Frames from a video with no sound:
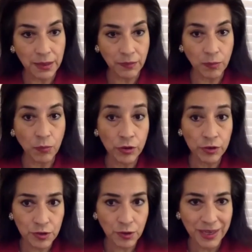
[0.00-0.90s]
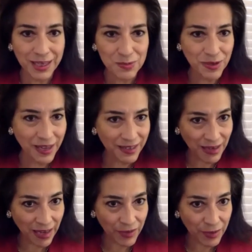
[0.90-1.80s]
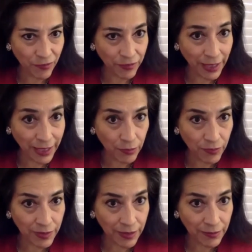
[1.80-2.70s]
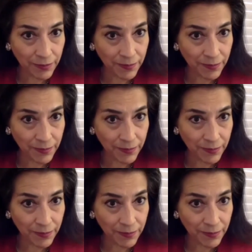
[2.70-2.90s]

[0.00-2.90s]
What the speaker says: even more so because we're not having to fly over there.